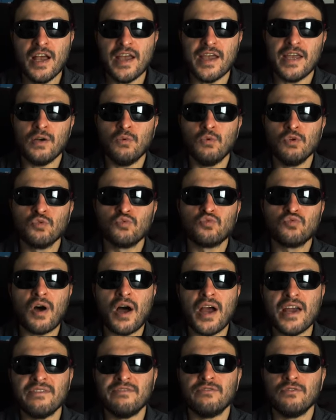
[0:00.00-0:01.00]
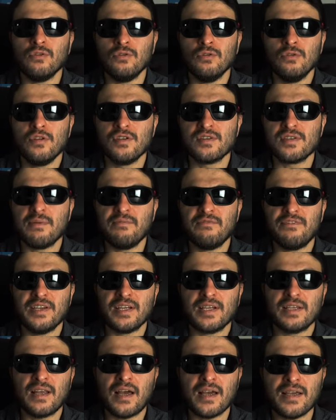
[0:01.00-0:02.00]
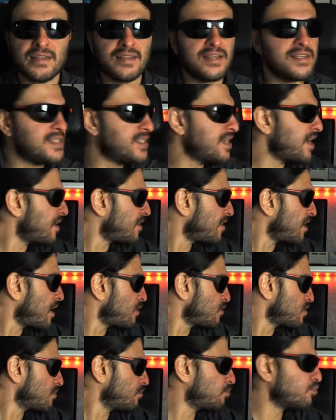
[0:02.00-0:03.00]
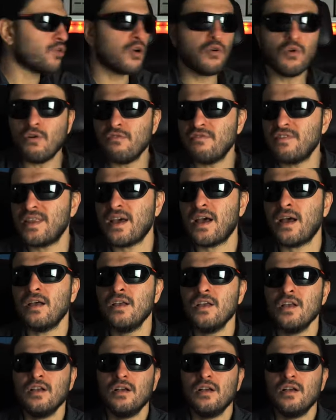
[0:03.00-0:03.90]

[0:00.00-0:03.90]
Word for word: It will rival something like the D8000 Pro over there,